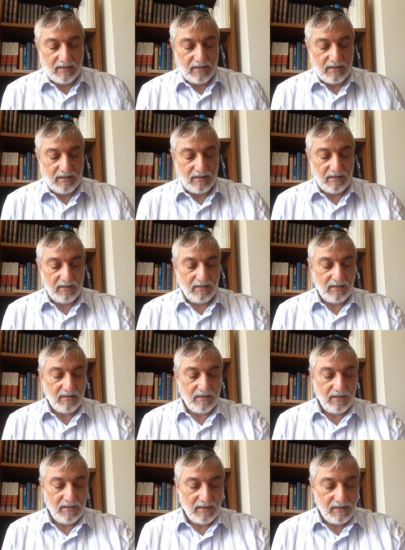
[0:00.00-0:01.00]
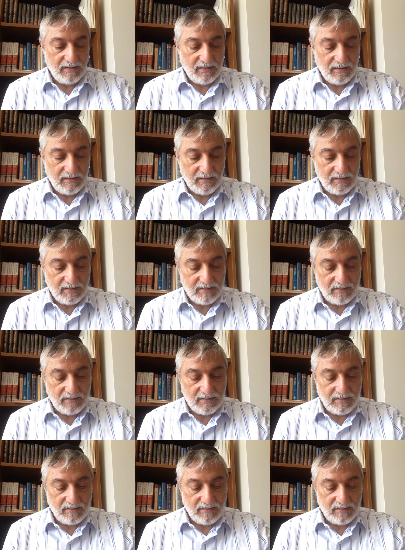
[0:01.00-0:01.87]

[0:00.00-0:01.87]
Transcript: (no one is talking)